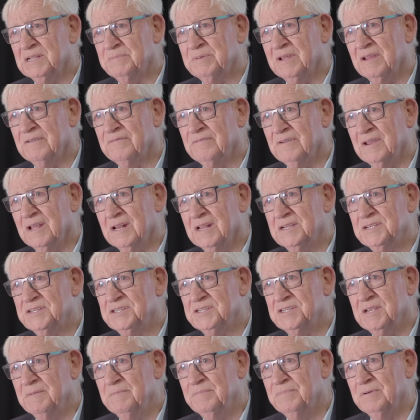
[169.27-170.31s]
to be a fairly
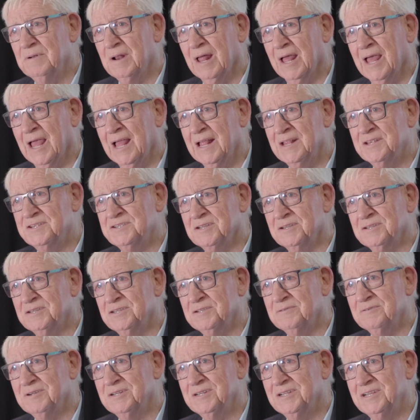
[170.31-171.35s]
simple answer
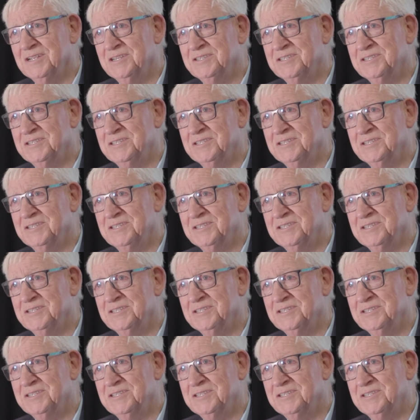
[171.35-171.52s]
to an